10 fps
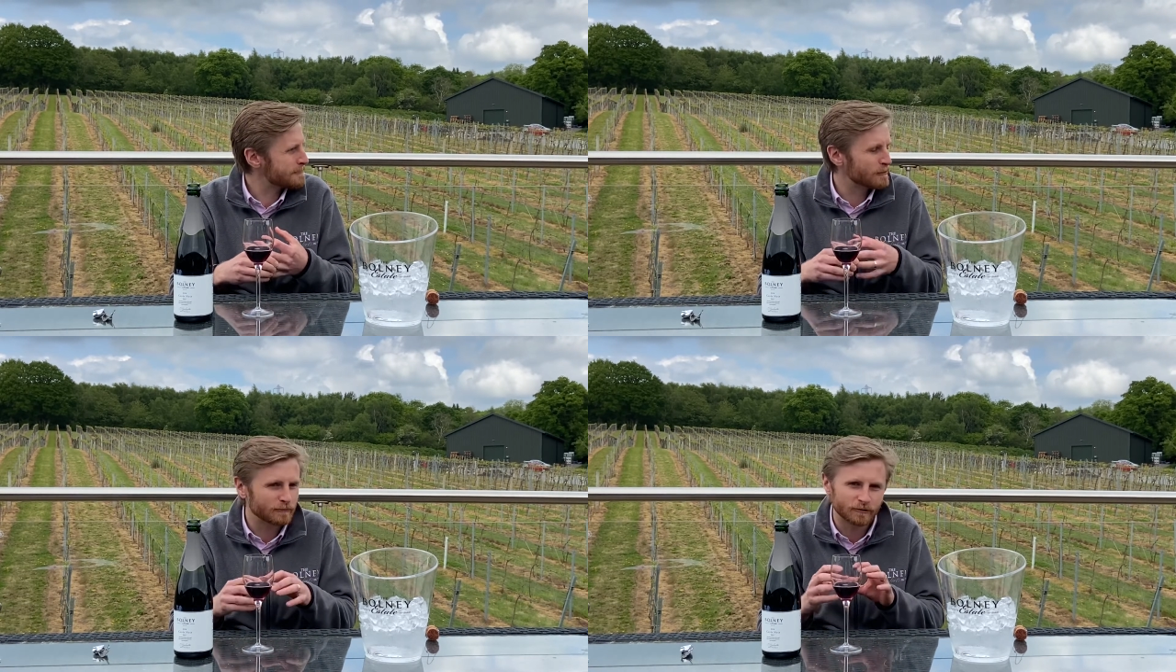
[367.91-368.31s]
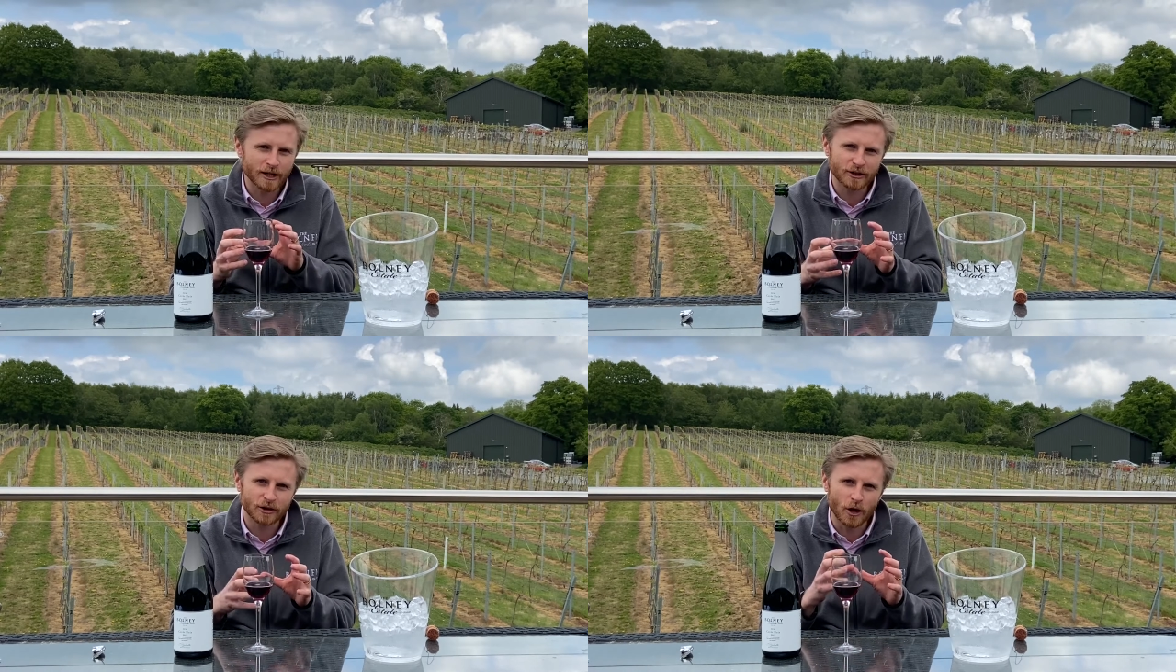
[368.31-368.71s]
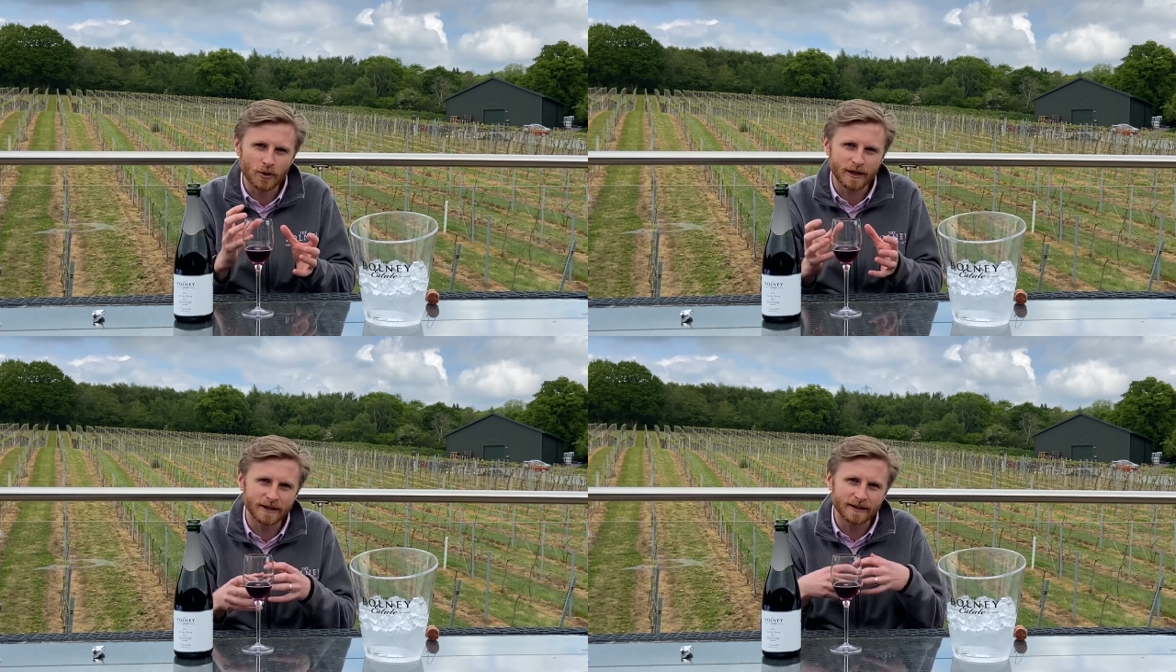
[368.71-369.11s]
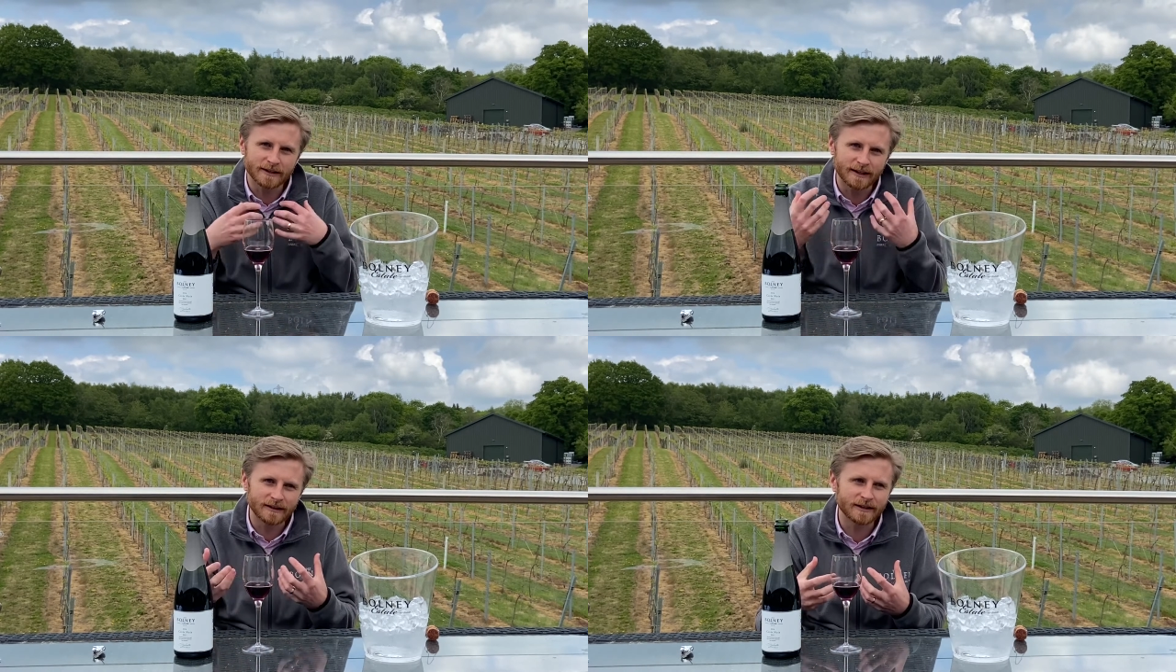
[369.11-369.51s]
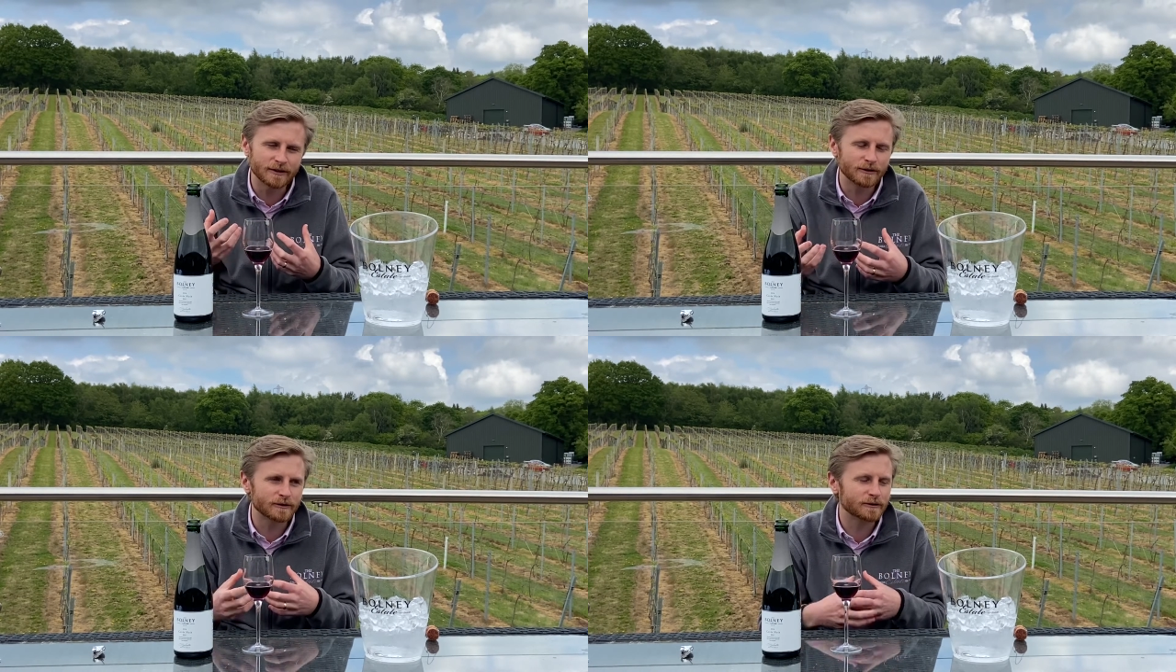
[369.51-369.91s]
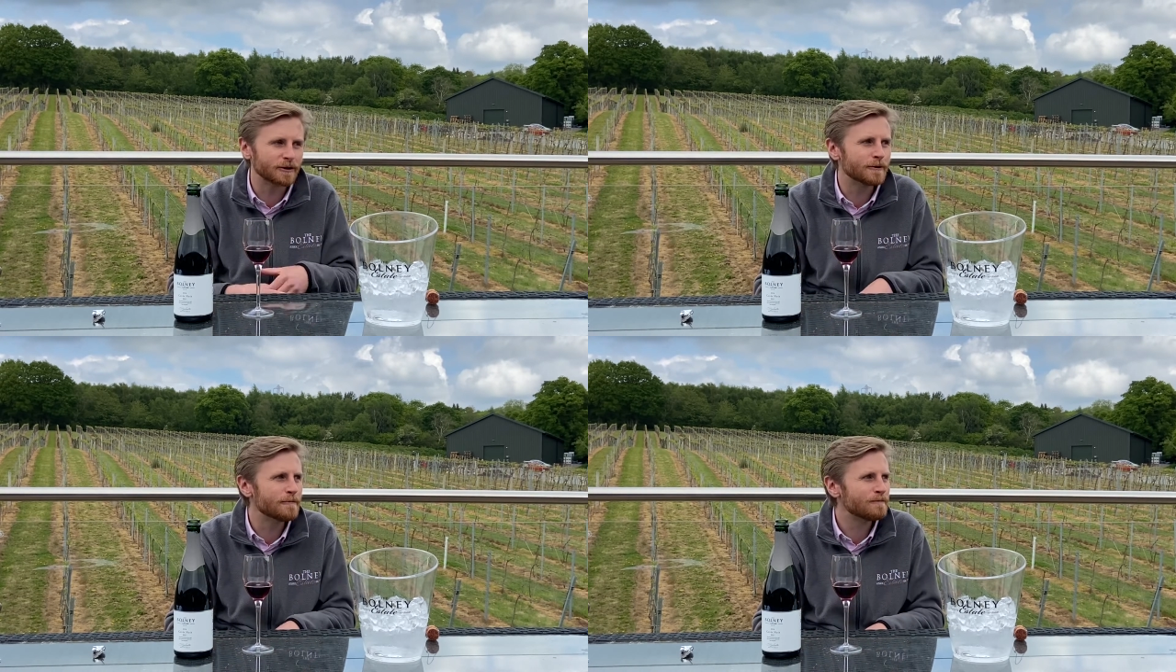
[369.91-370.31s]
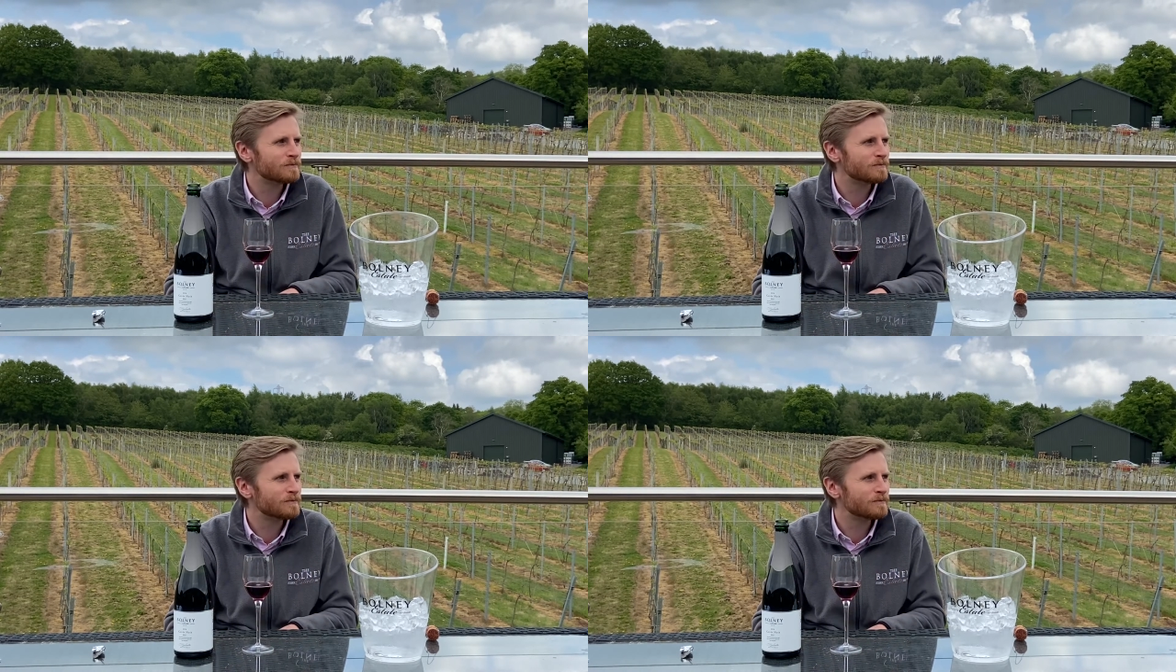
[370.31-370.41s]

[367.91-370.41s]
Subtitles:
that rich oakiness continues through.